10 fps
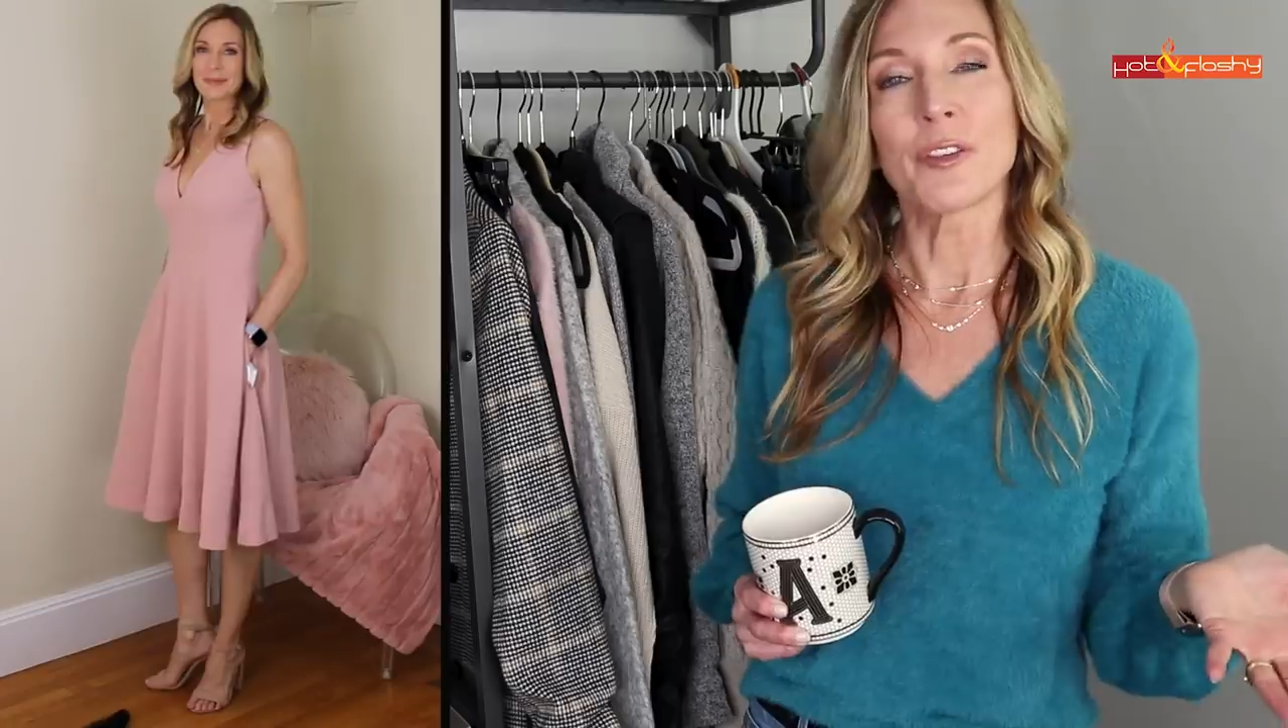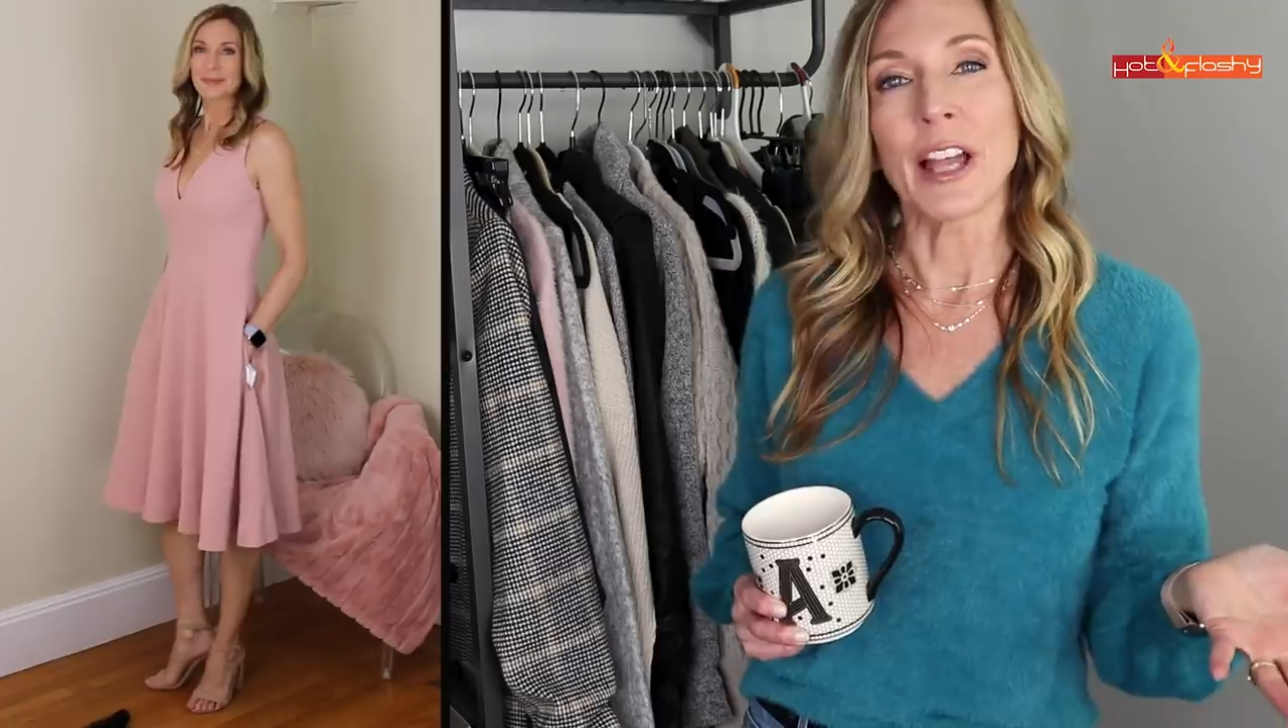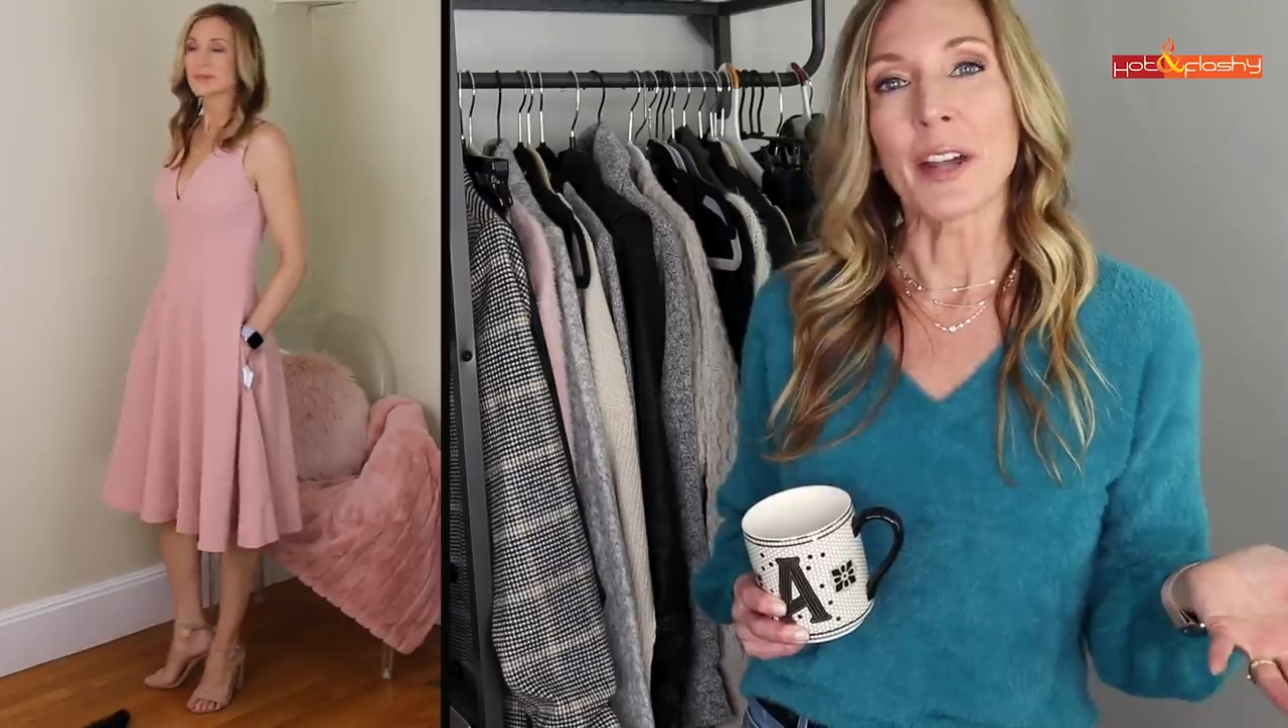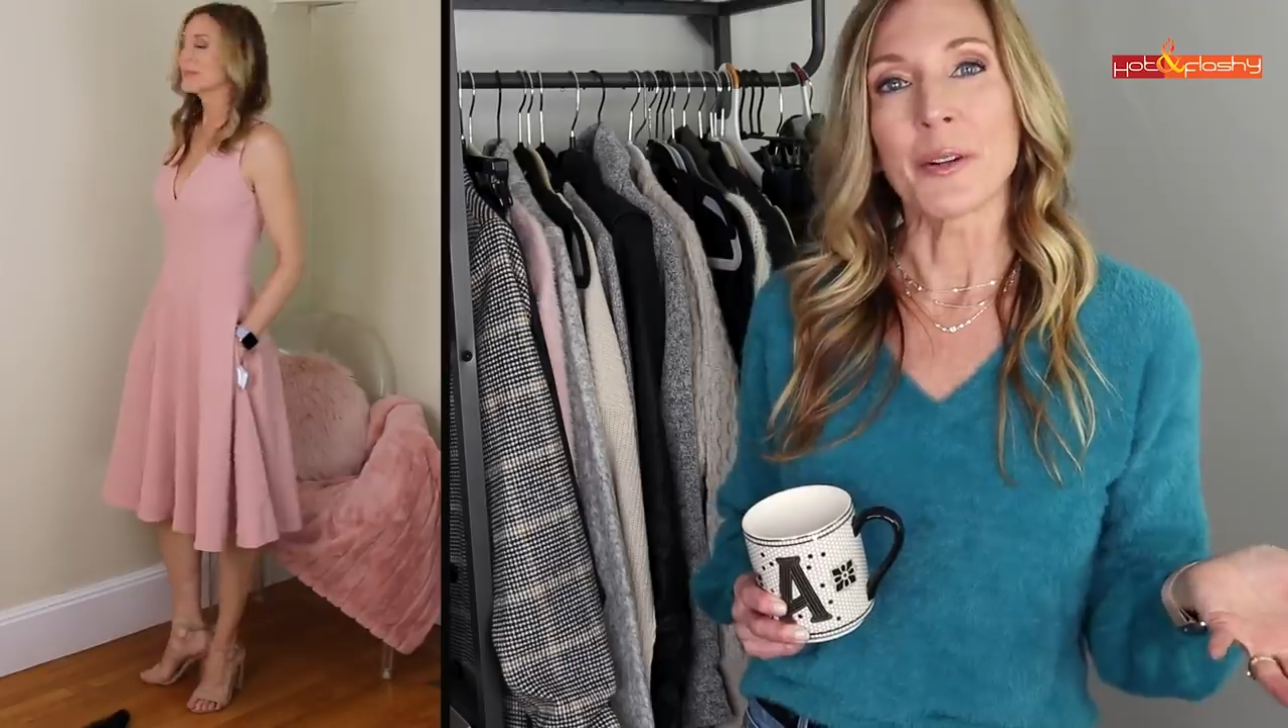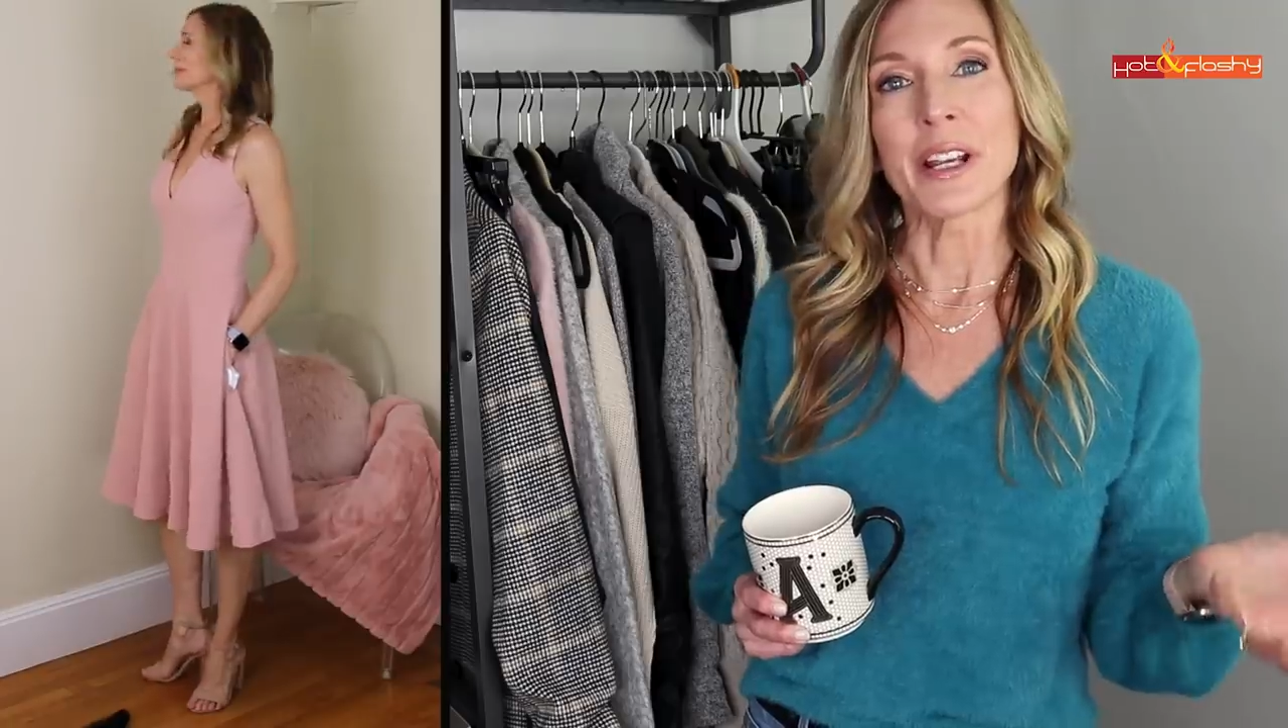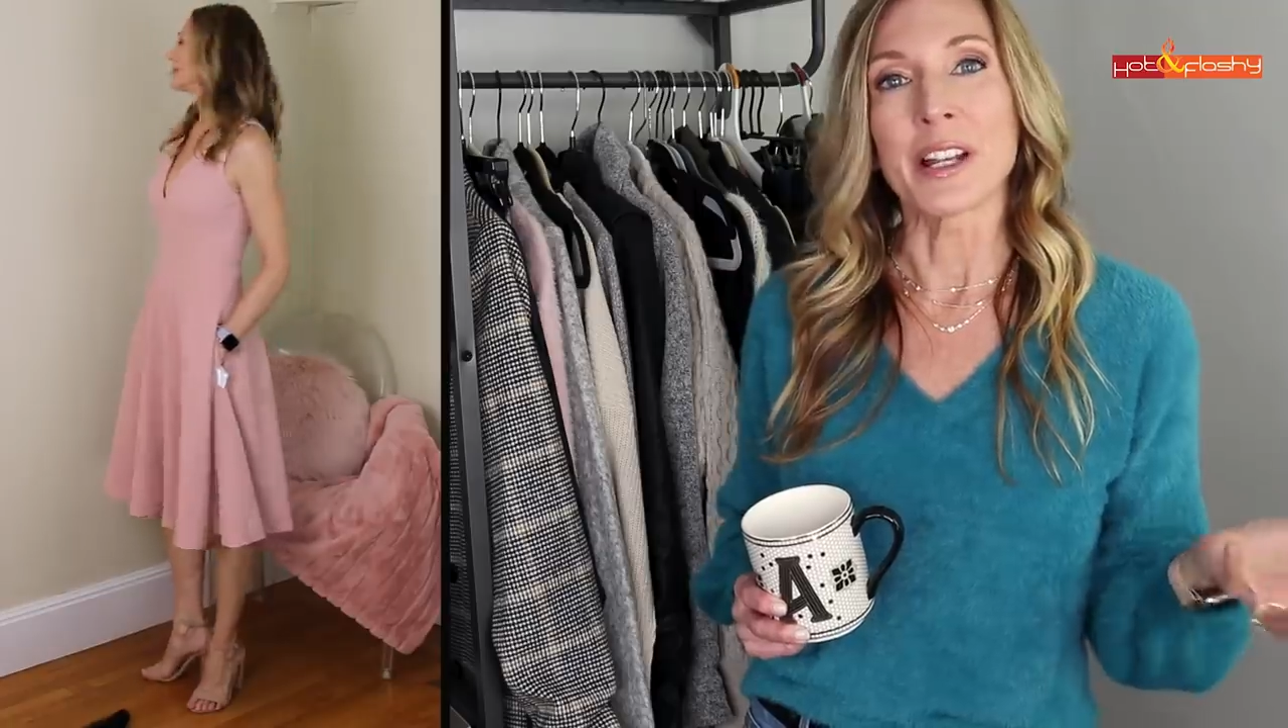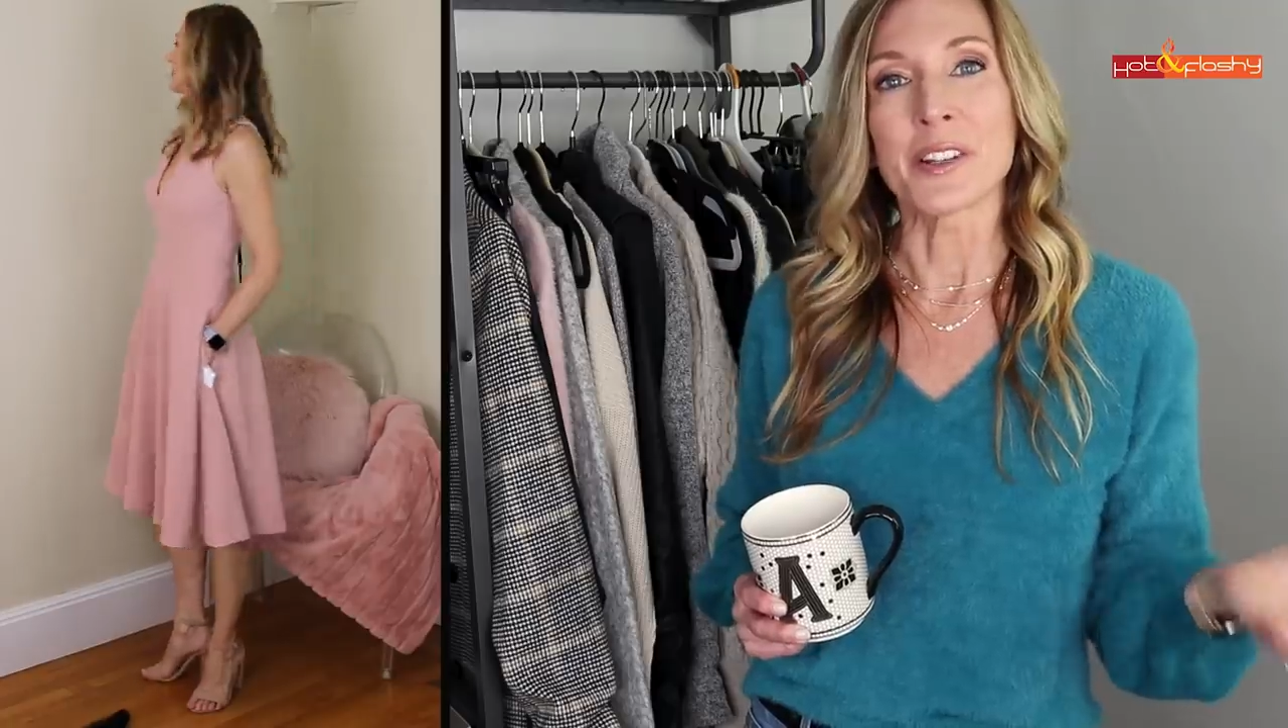flattering